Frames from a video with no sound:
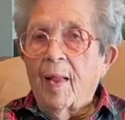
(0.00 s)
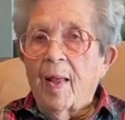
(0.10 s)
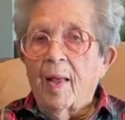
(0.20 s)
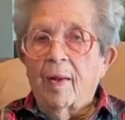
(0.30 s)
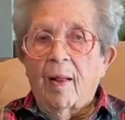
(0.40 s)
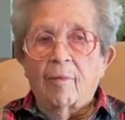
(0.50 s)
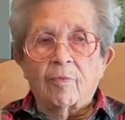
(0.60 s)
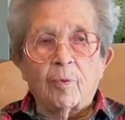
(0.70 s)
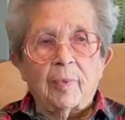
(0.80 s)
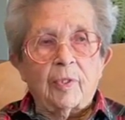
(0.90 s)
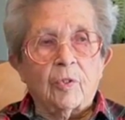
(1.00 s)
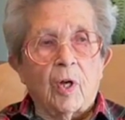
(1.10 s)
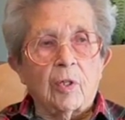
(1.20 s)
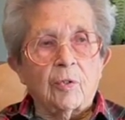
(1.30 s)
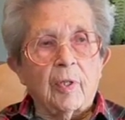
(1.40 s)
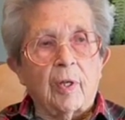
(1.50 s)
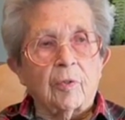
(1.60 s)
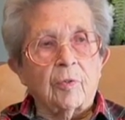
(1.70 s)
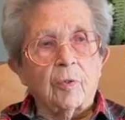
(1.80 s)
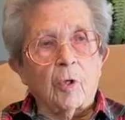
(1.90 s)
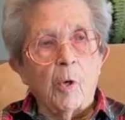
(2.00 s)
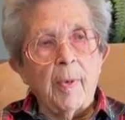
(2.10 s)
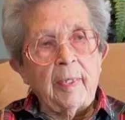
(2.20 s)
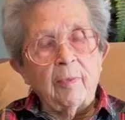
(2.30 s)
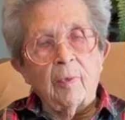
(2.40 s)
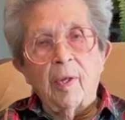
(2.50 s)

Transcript: And after we saw South Tacoma,